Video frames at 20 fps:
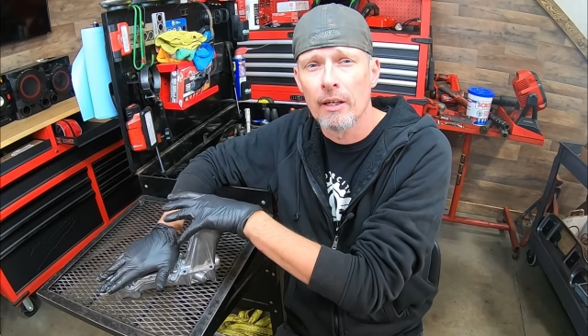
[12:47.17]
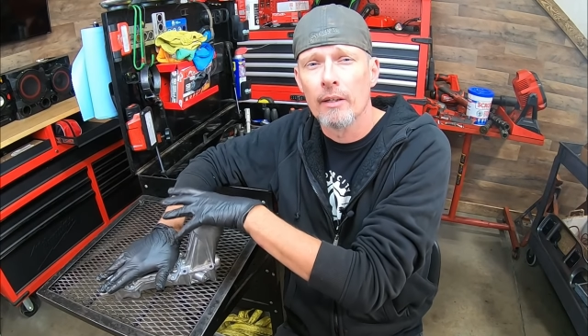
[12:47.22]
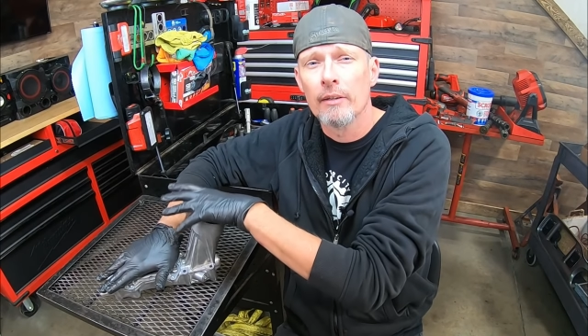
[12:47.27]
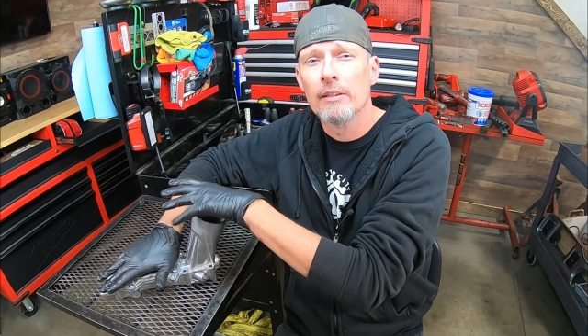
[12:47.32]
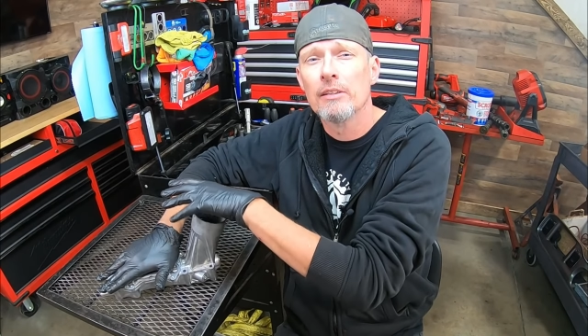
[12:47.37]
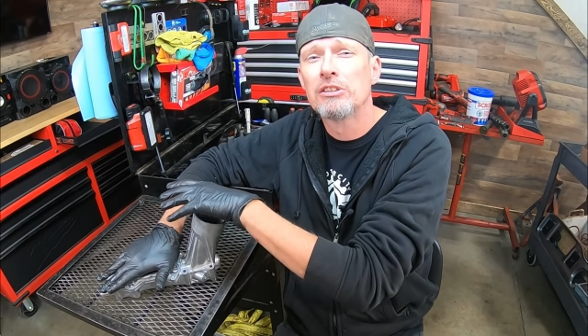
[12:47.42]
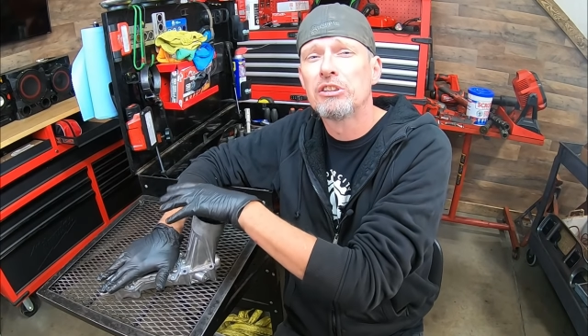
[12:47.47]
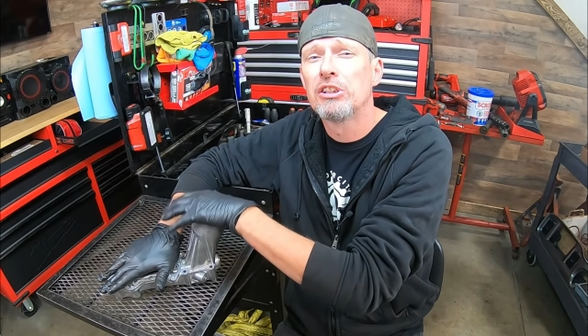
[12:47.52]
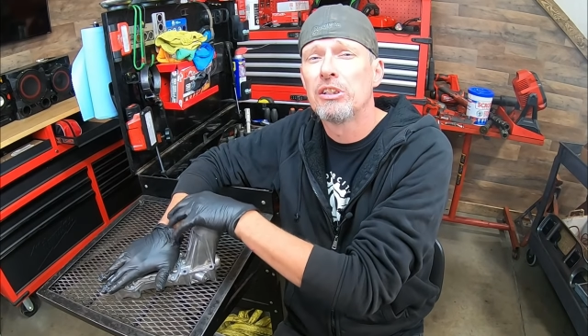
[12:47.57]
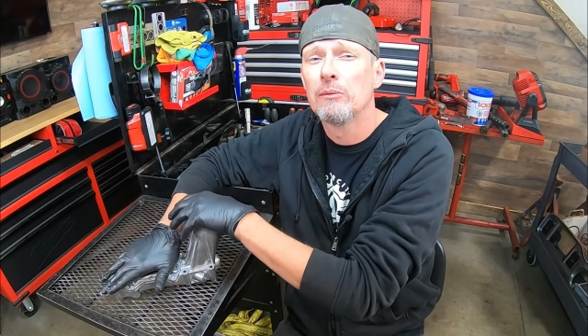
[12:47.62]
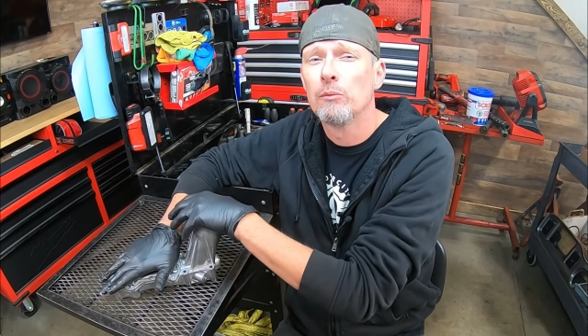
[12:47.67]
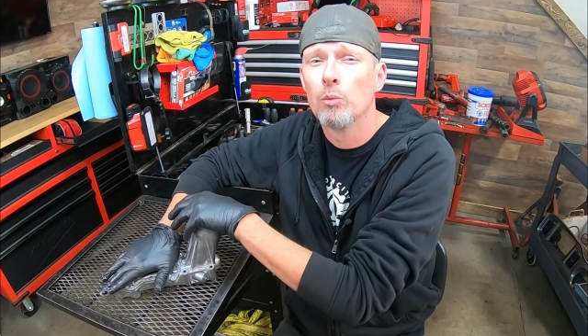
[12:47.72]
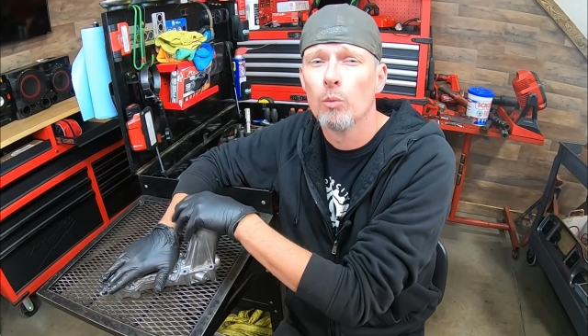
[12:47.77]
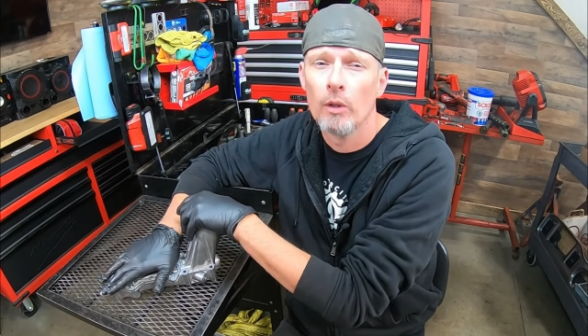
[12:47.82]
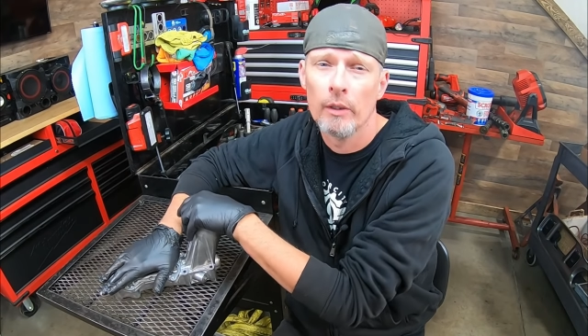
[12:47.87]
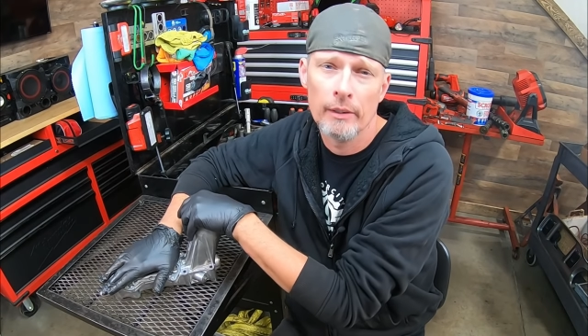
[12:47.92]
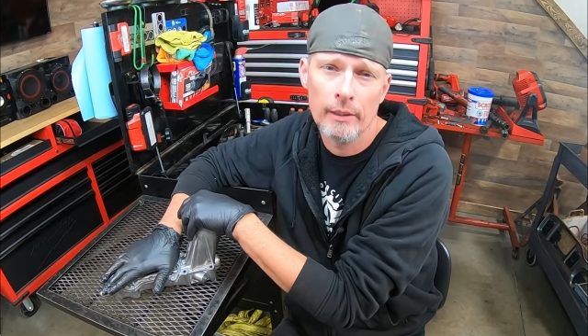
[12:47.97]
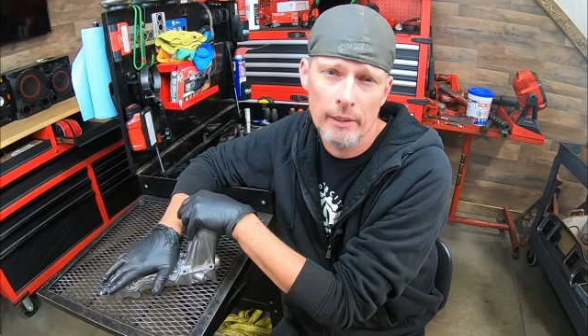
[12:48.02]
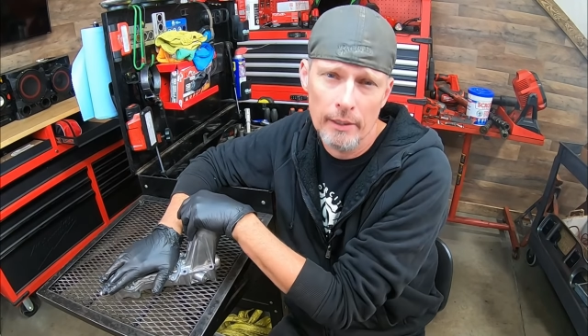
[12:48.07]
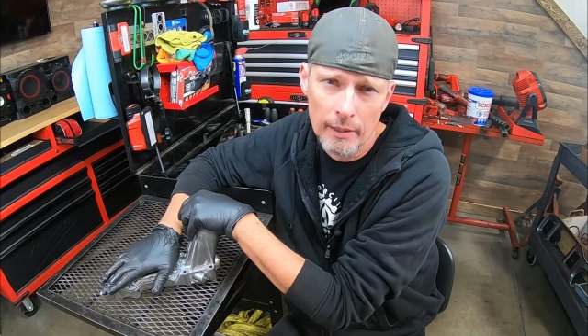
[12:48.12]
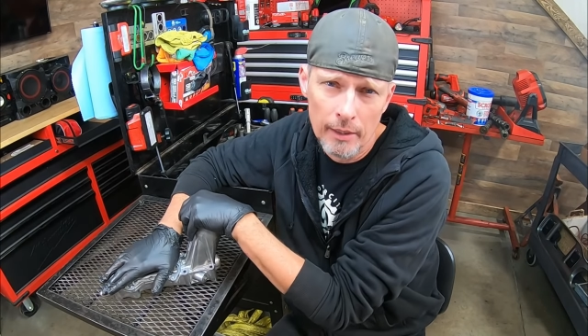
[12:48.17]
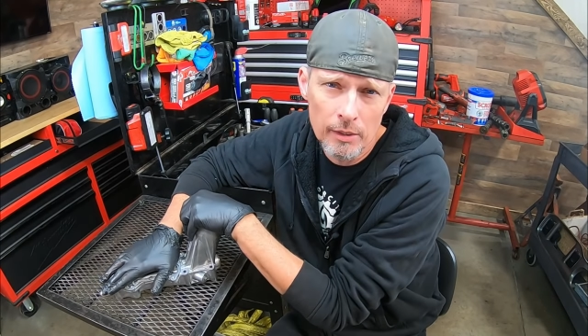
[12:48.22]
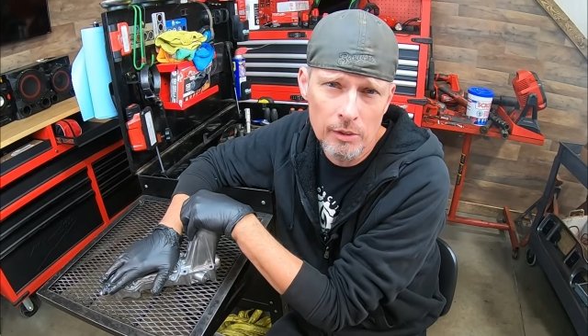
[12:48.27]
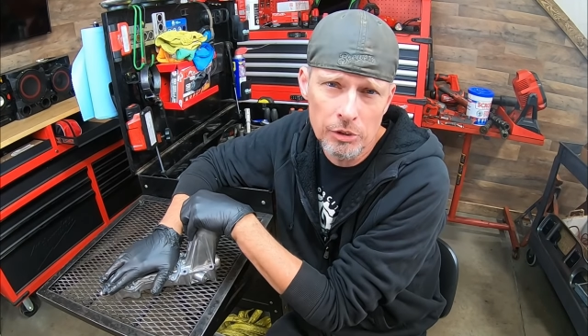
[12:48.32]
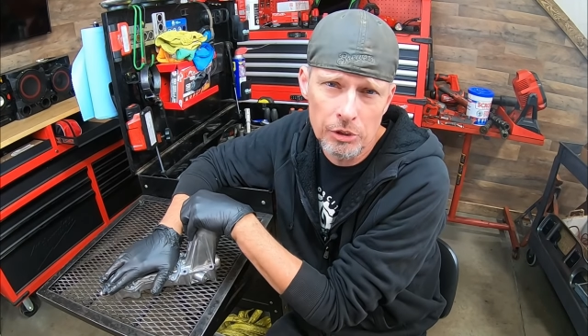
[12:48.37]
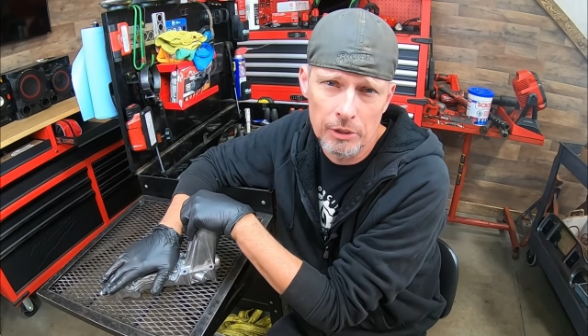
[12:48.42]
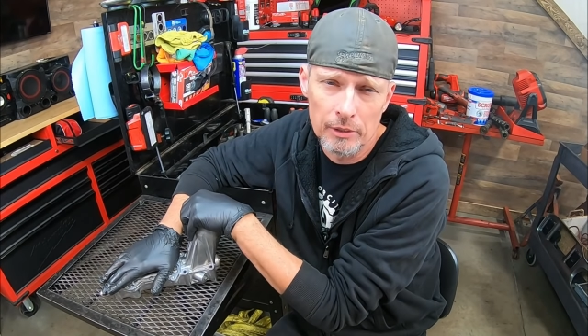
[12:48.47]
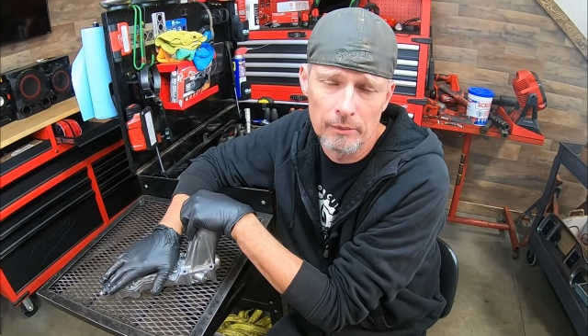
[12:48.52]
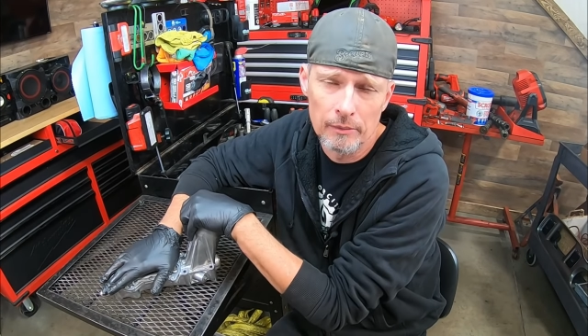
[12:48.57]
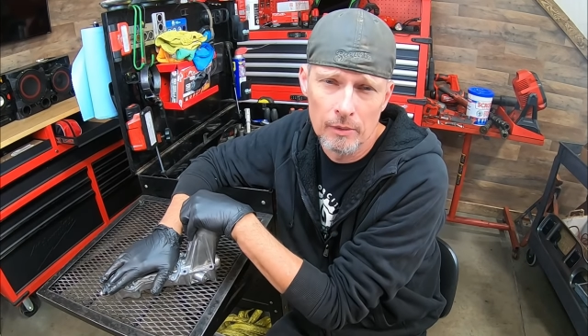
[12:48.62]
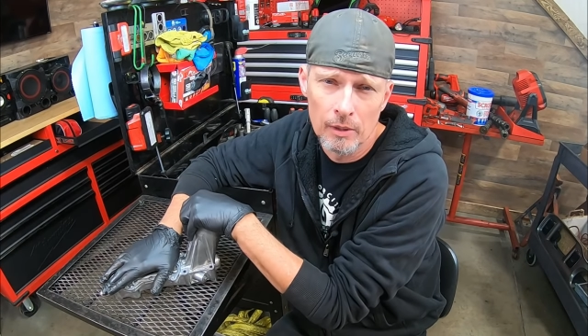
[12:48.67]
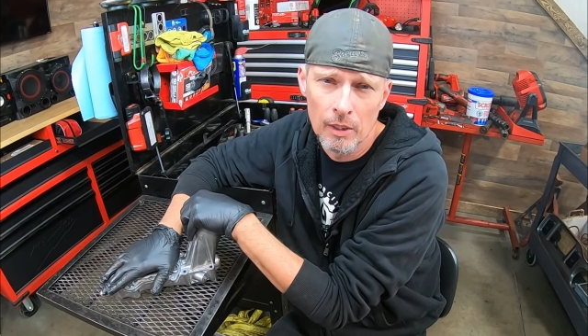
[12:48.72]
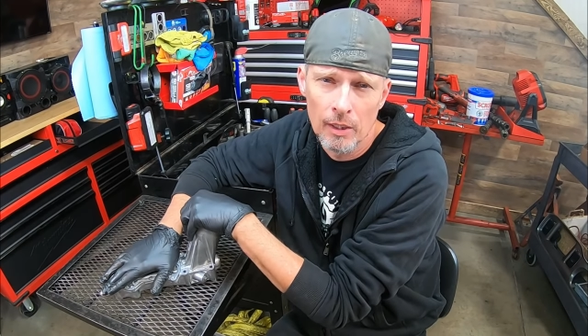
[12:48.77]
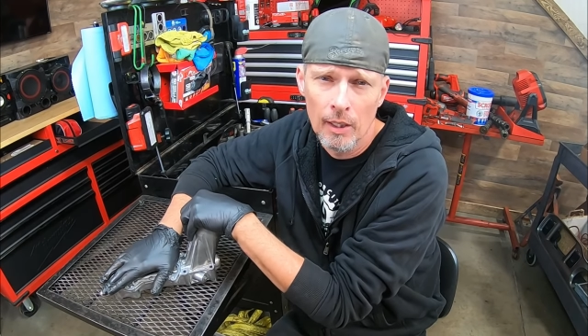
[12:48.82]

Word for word: on a Gen 1 engine